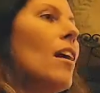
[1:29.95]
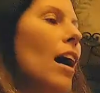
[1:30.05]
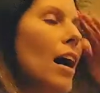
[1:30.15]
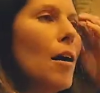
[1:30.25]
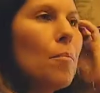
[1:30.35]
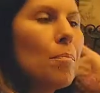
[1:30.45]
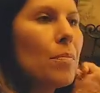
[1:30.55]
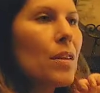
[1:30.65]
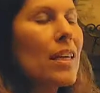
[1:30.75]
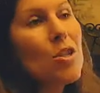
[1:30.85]
um,
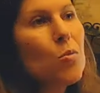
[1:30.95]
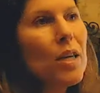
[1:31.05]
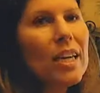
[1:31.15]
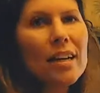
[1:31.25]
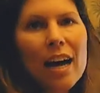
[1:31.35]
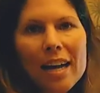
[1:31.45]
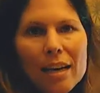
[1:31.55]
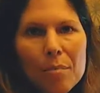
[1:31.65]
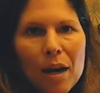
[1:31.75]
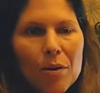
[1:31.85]
each week, I
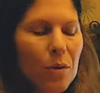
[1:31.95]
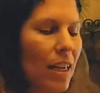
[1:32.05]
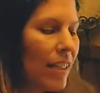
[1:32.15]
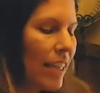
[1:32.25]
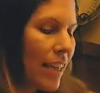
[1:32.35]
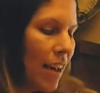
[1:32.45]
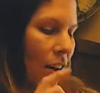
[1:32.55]
get mine weekly.